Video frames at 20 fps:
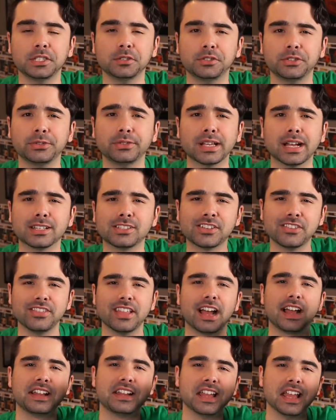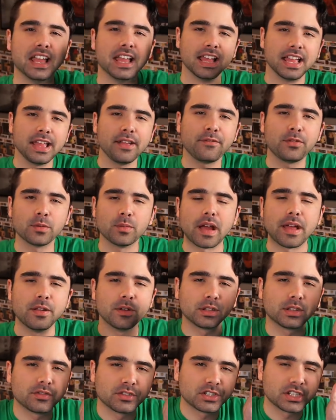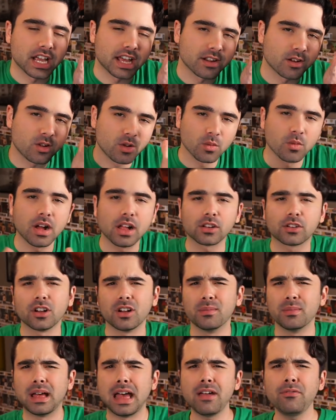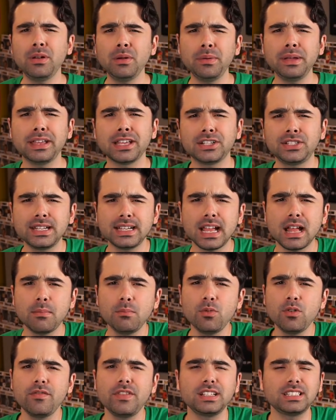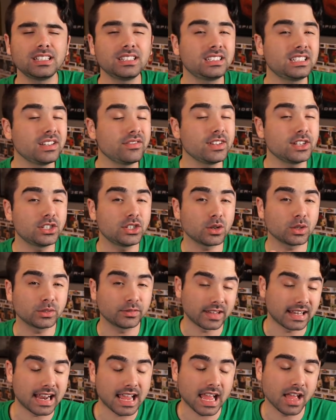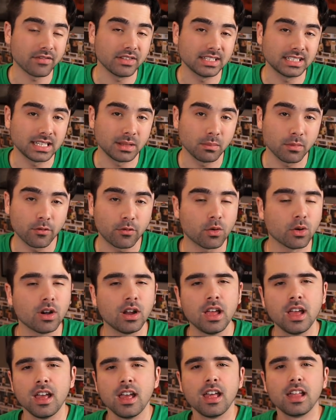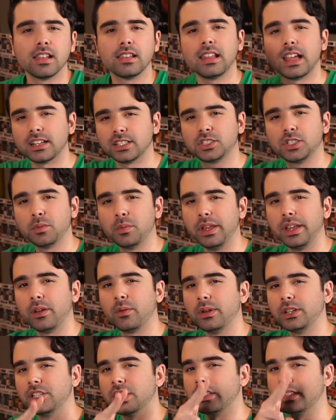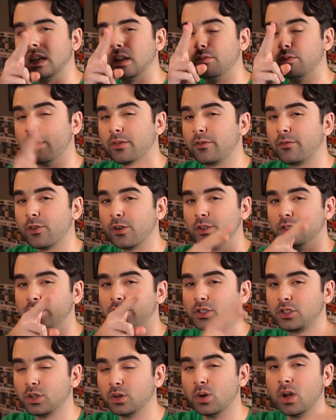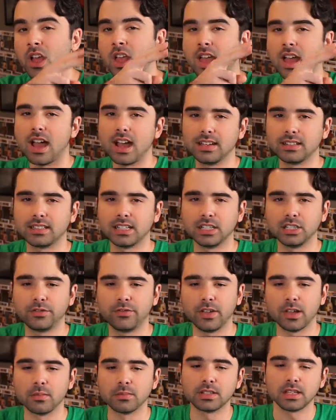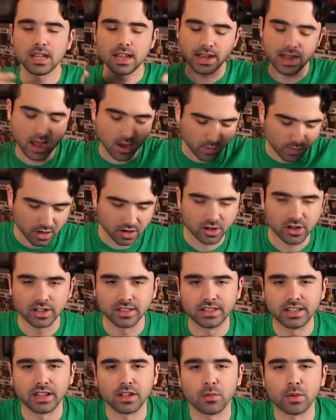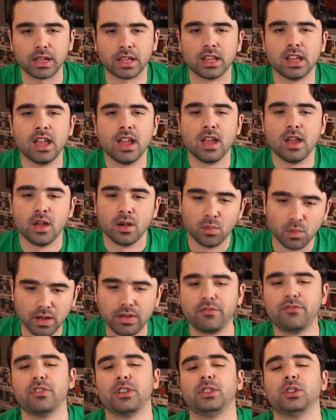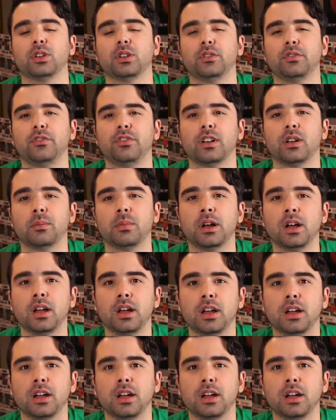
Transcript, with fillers: in 2009. If you're brand new to the channel, welcome. Every week I check out movies and TV shows that I haven't seen before. Last week we checked out the first two Ice Age films and now we are continuing with the third film.